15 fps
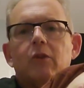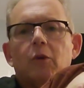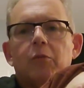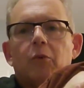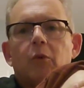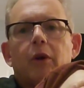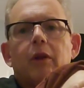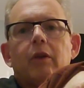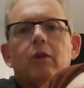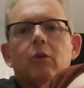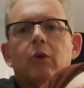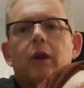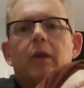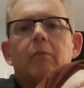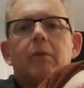no point in
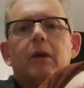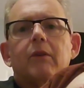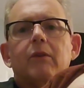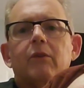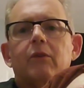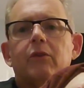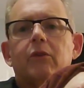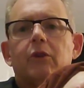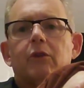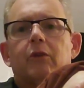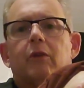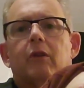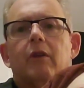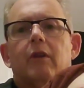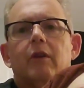doing it because it's just,